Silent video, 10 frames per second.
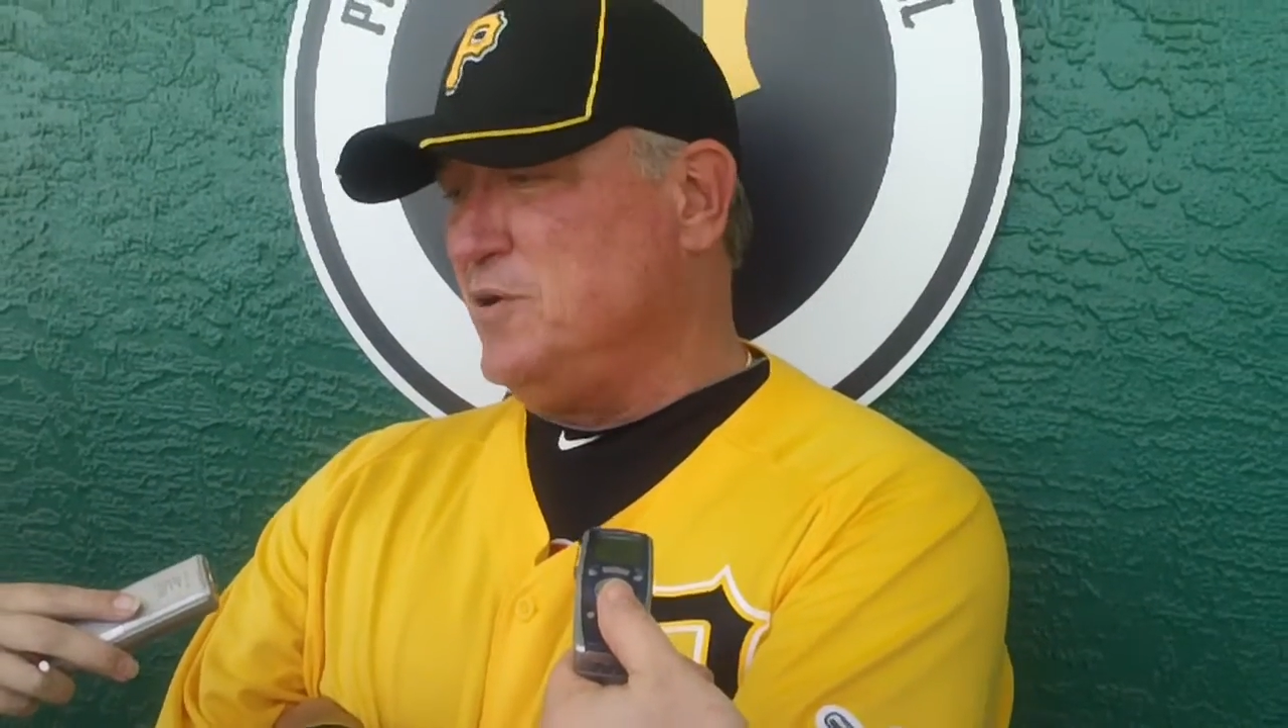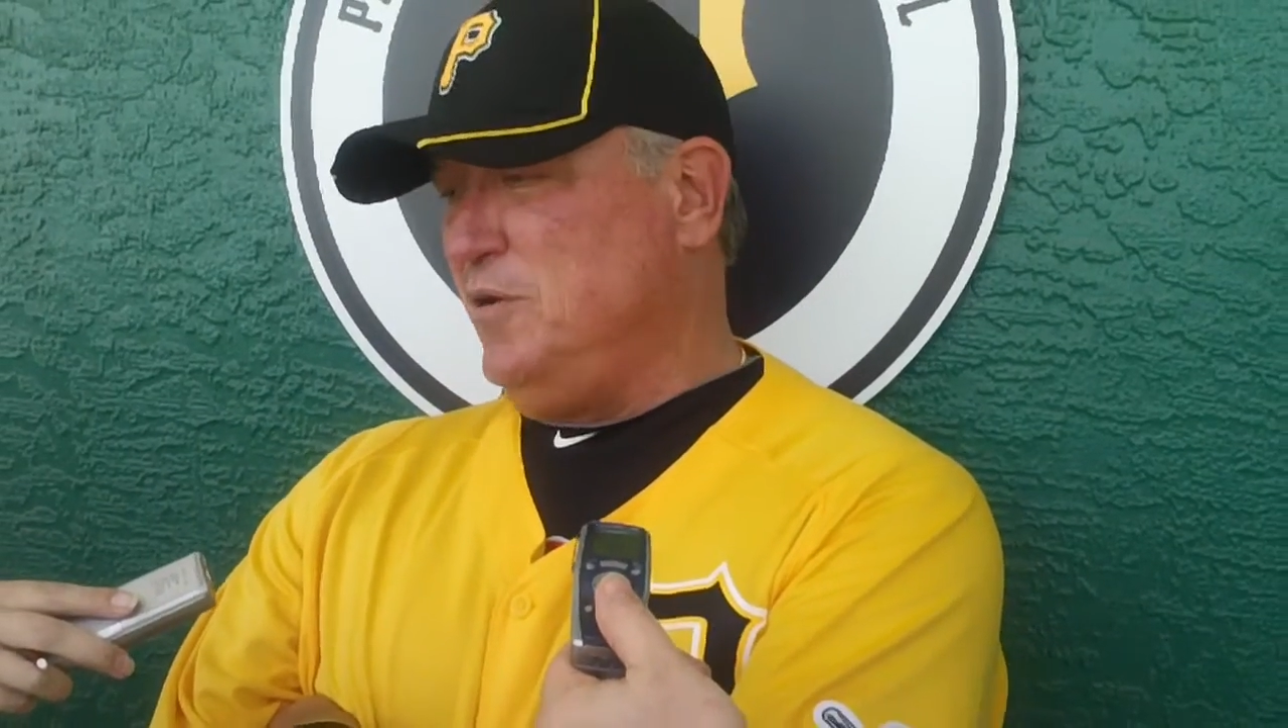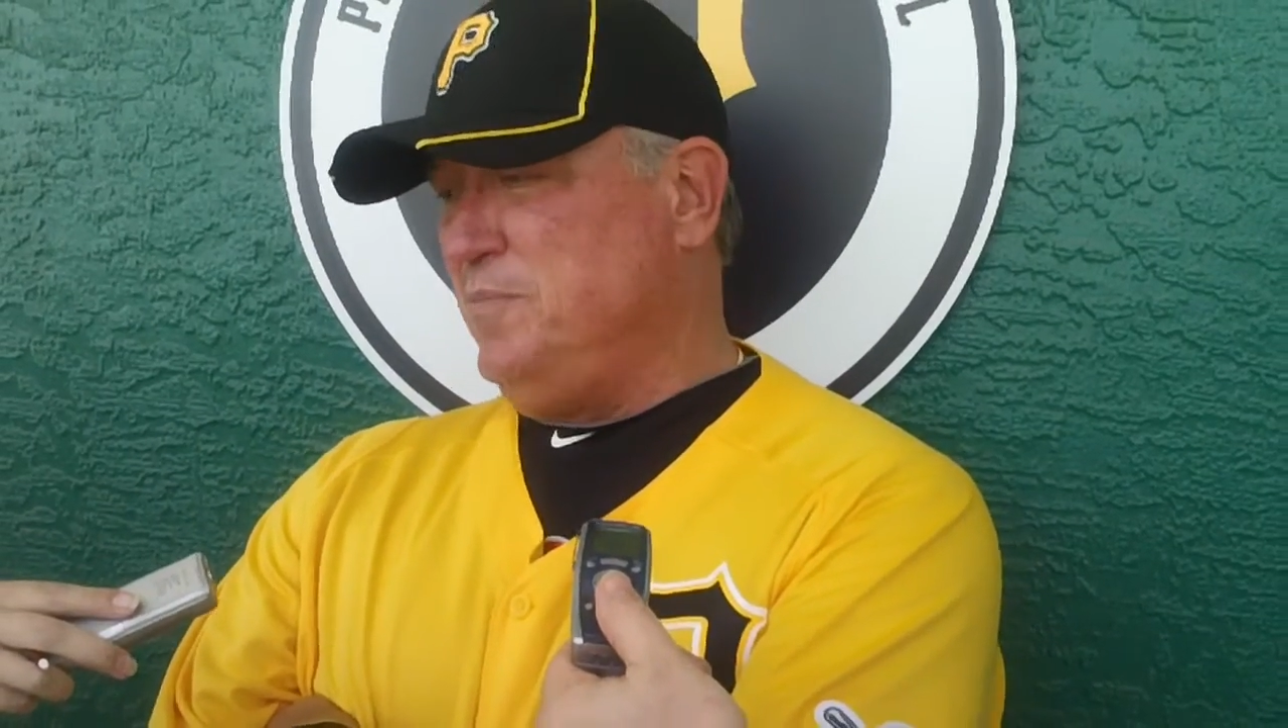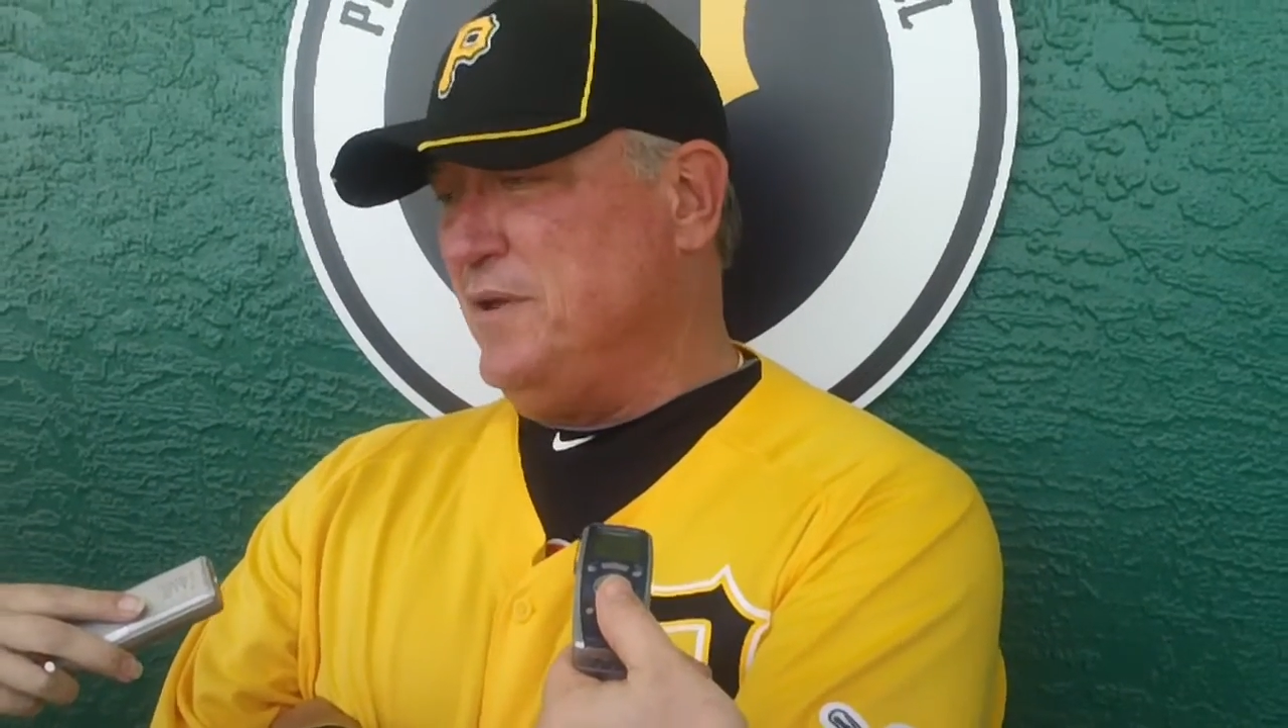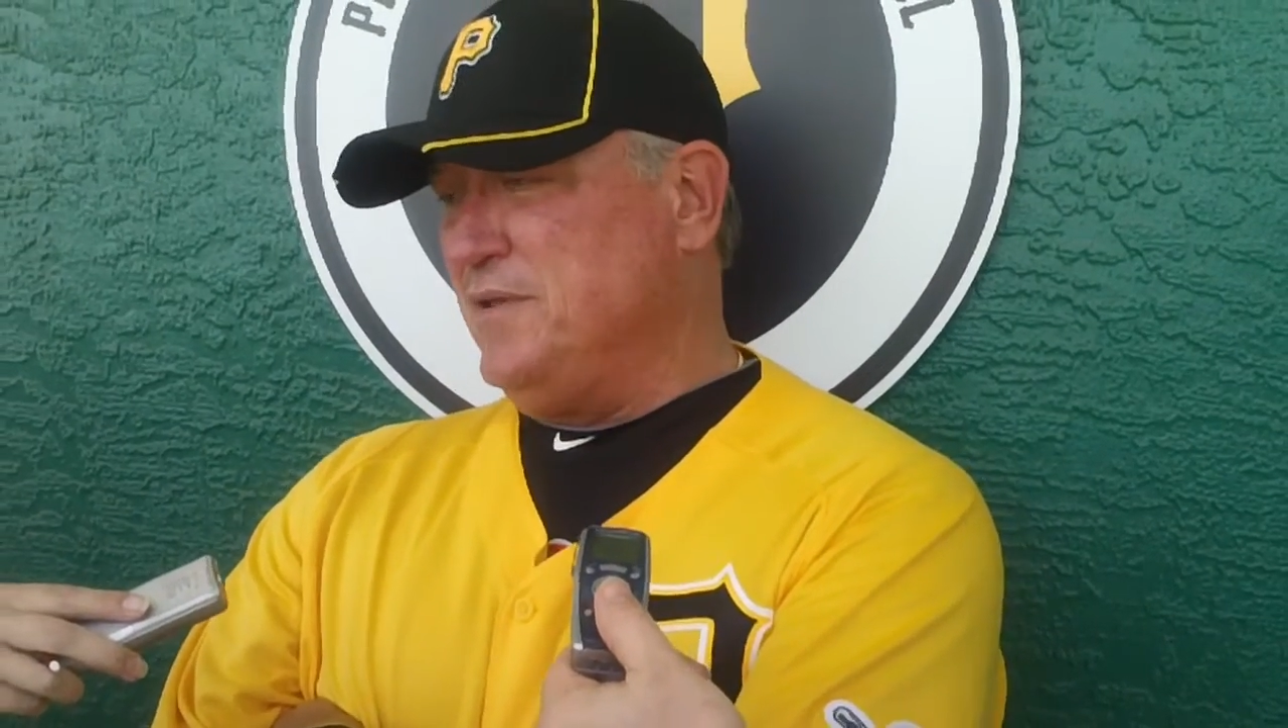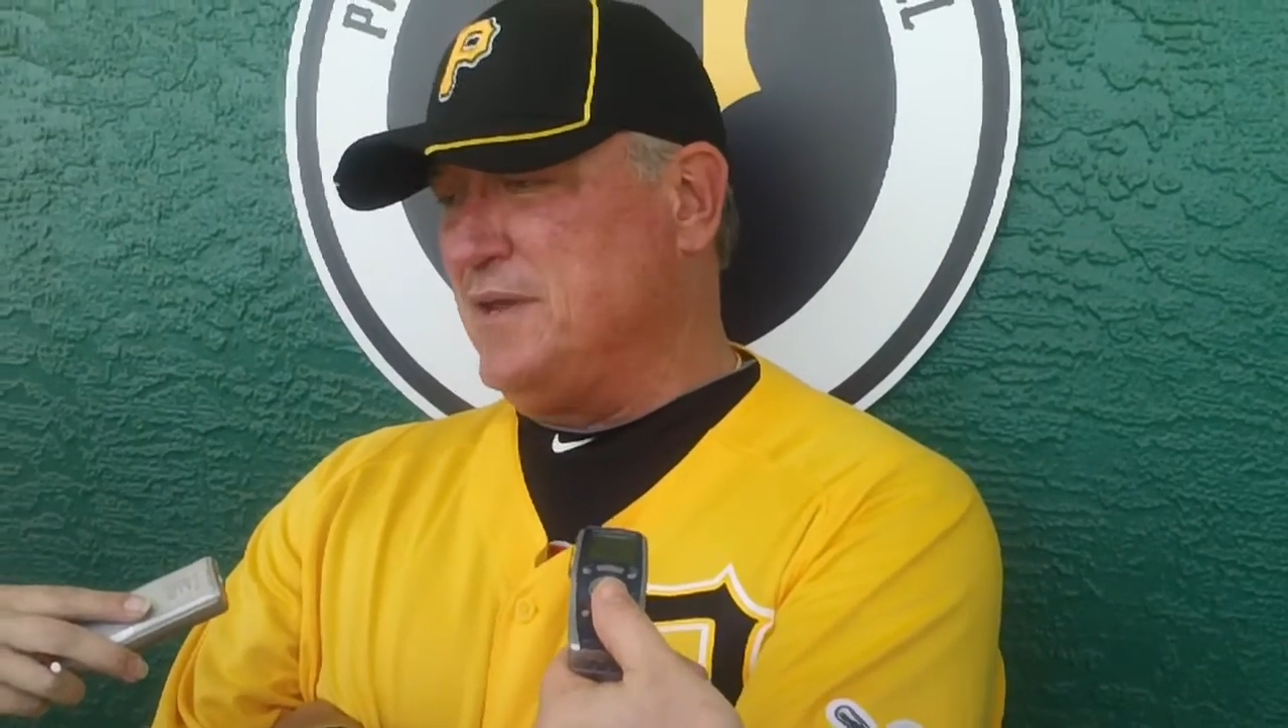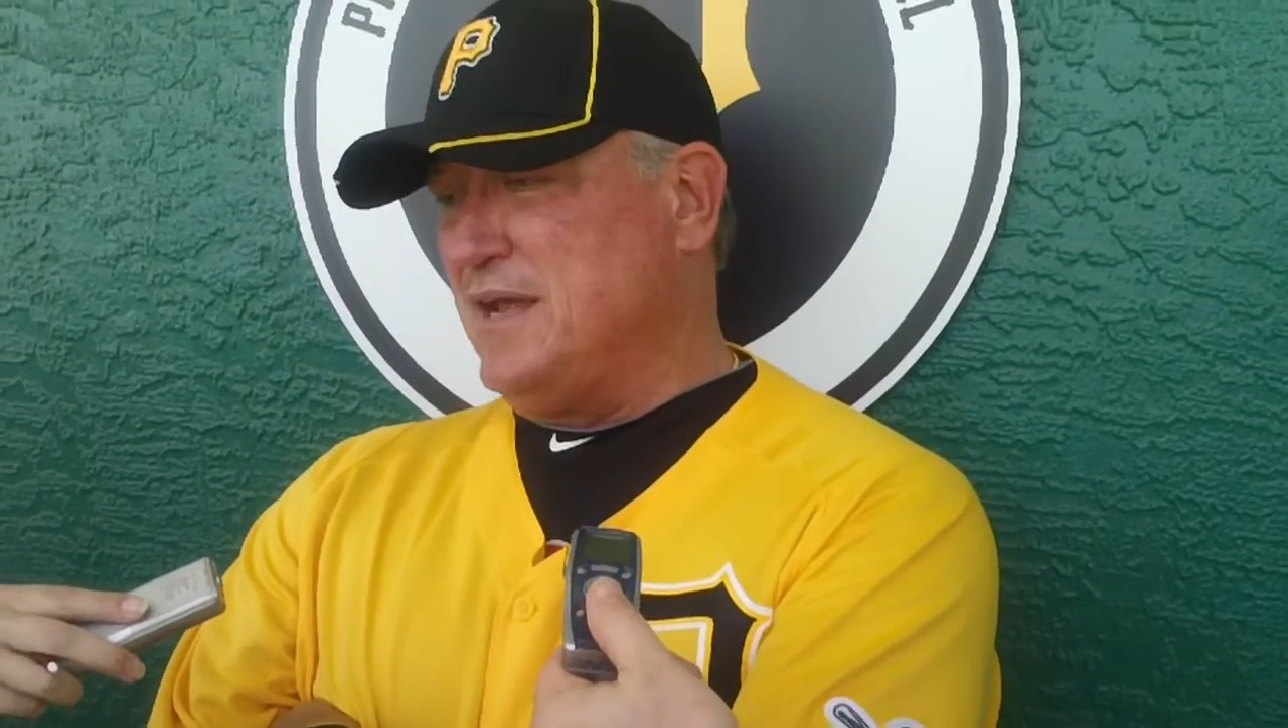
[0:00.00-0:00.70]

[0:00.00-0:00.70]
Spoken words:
bullpen that